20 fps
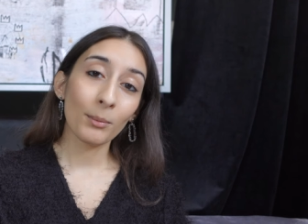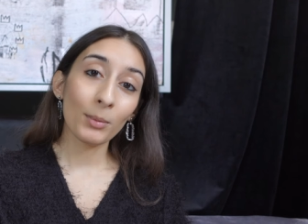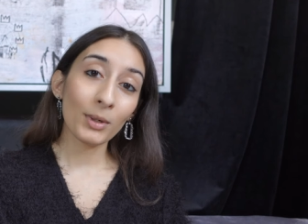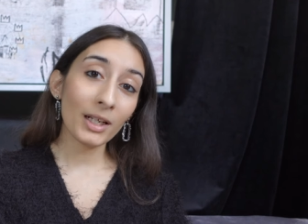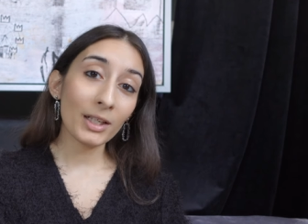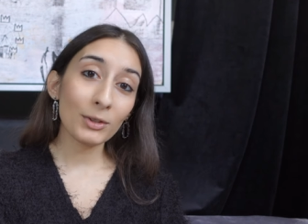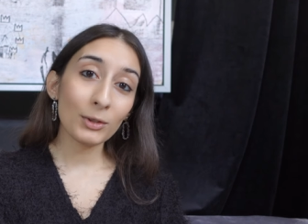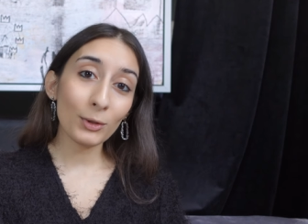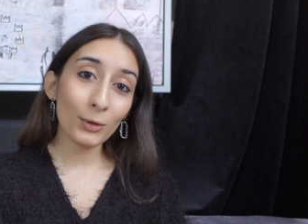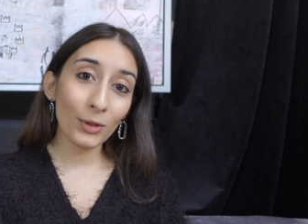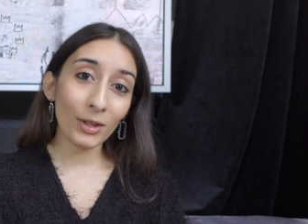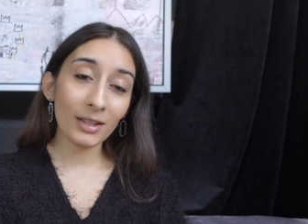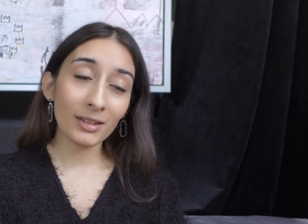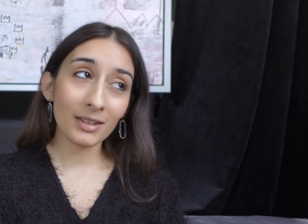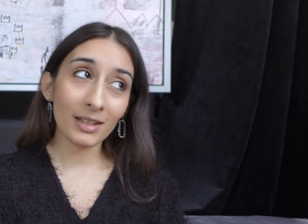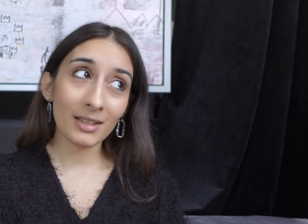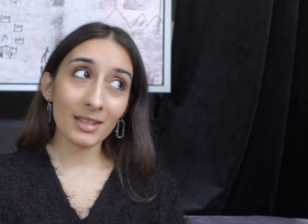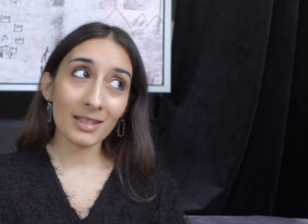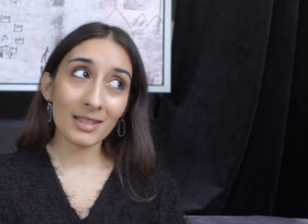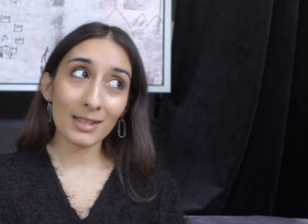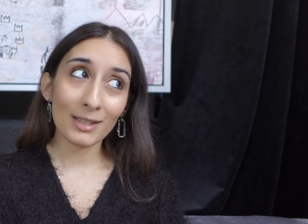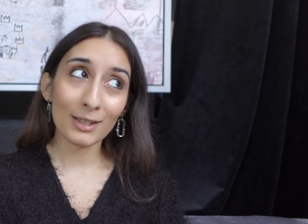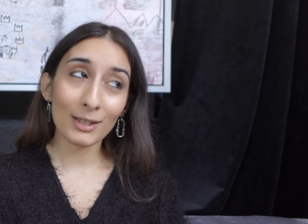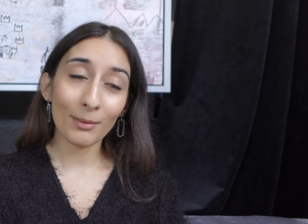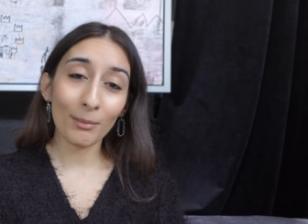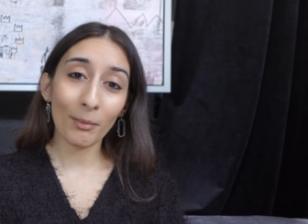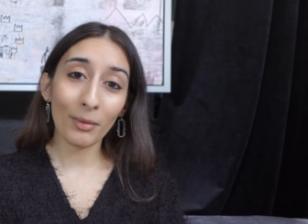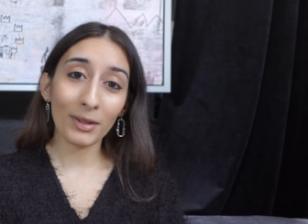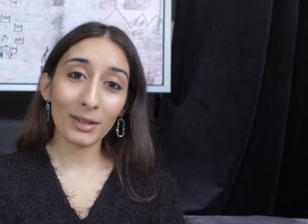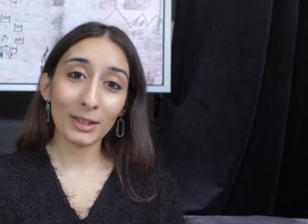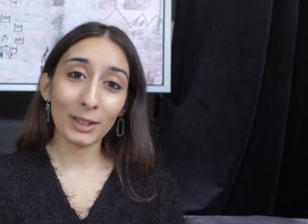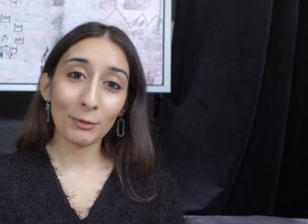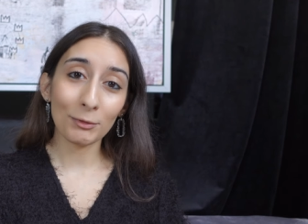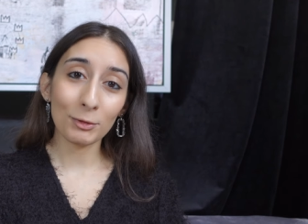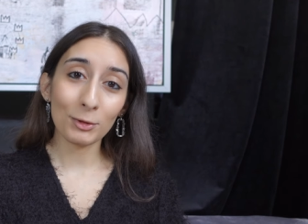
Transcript: but I do think that this is something that